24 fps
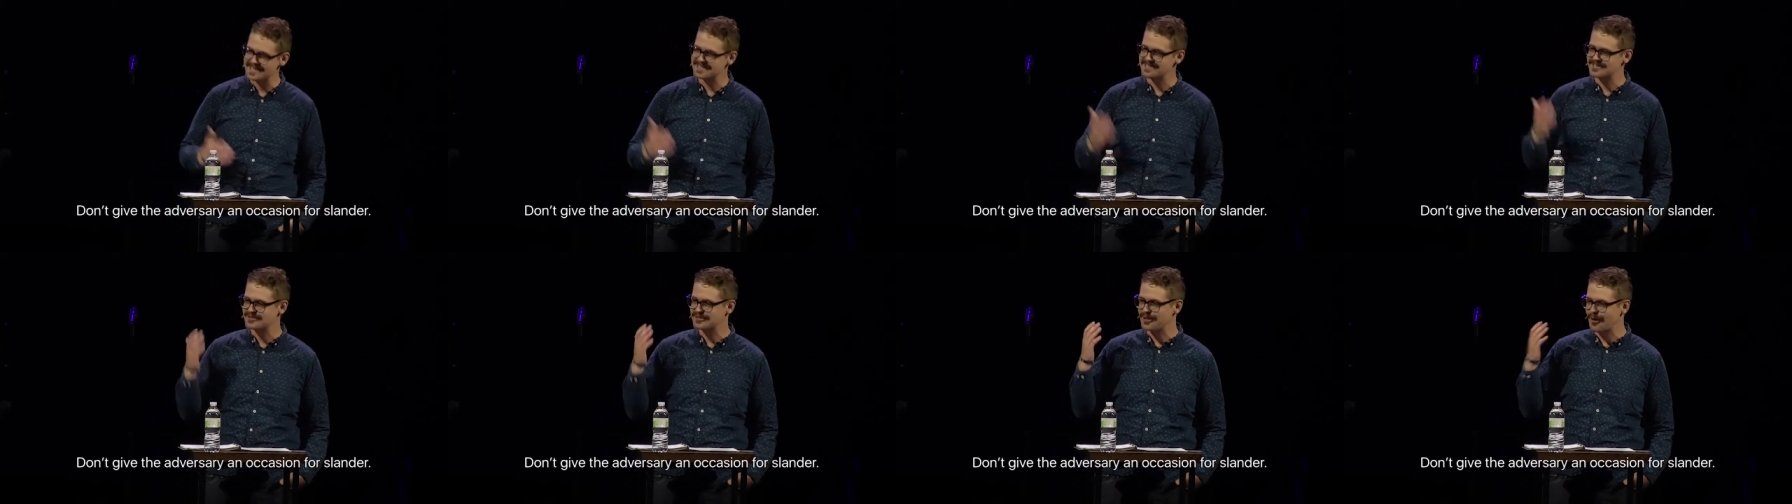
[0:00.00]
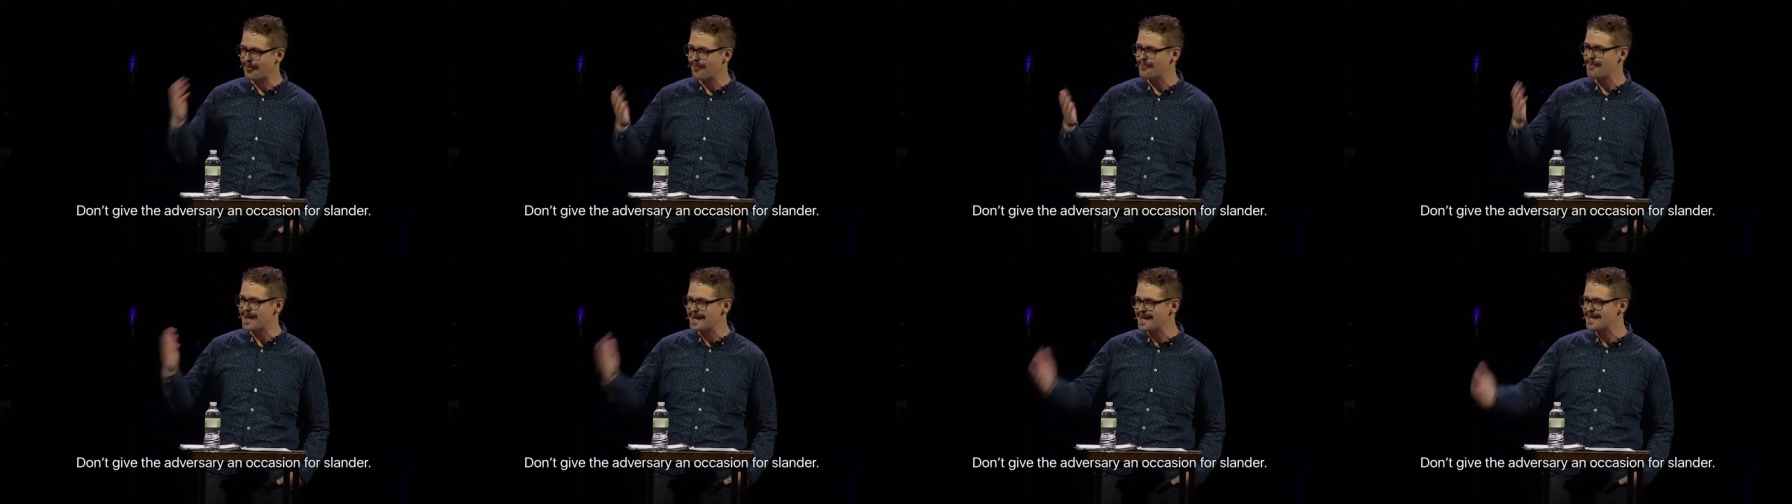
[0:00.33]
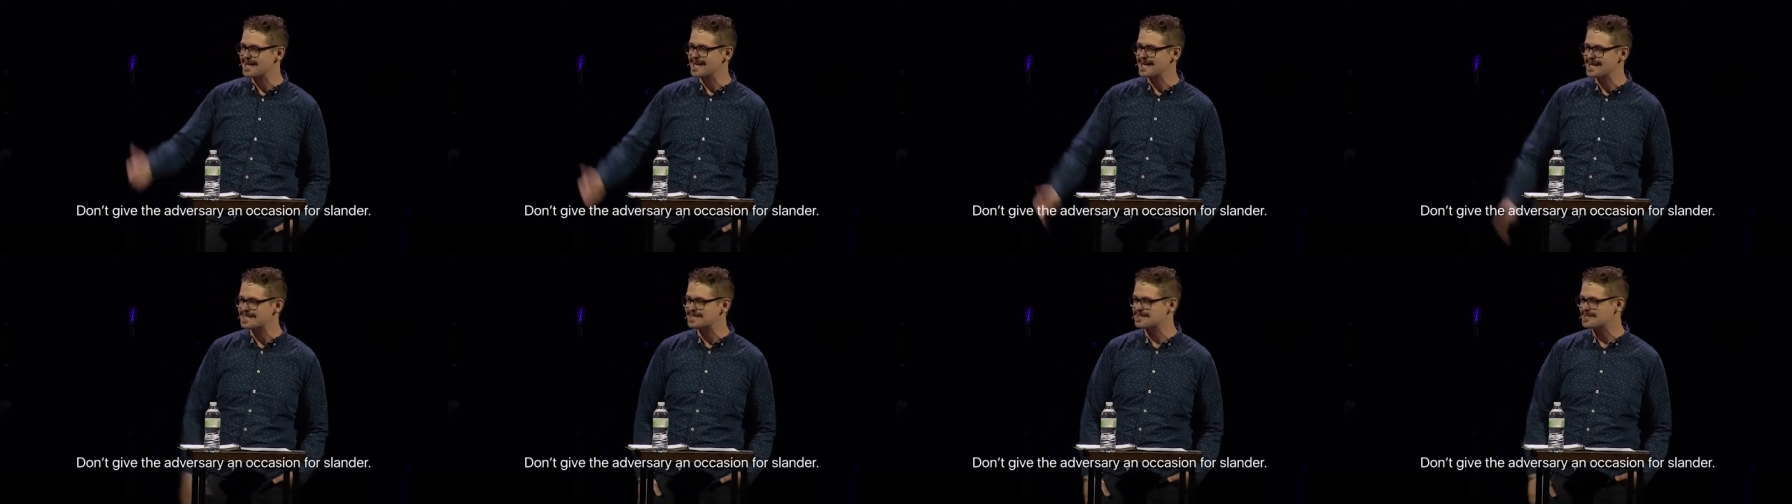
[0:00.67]
is don't make
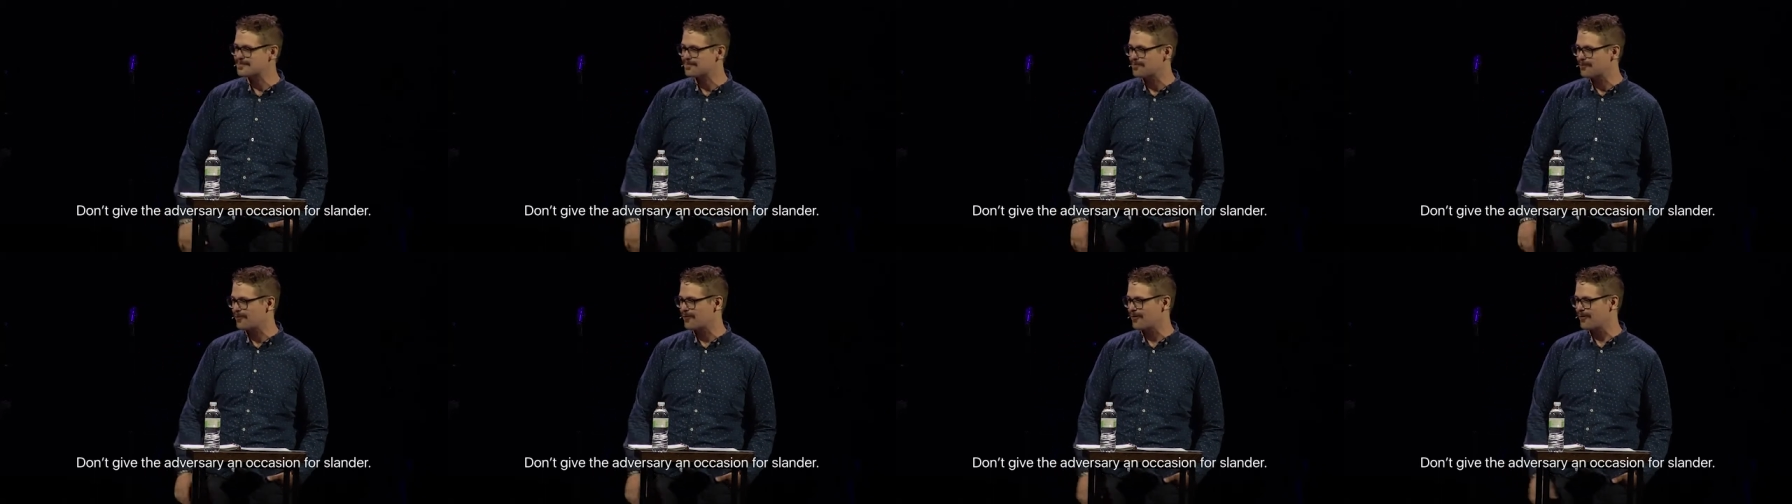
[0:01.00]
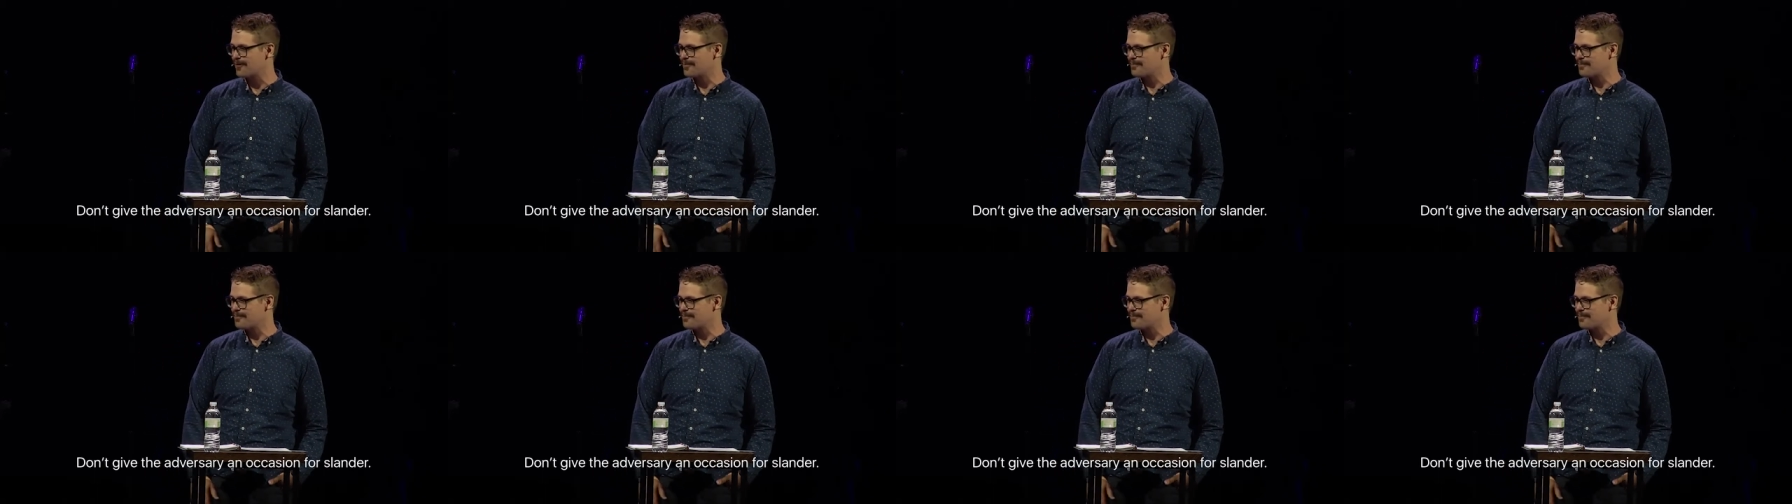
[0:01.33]
it easy for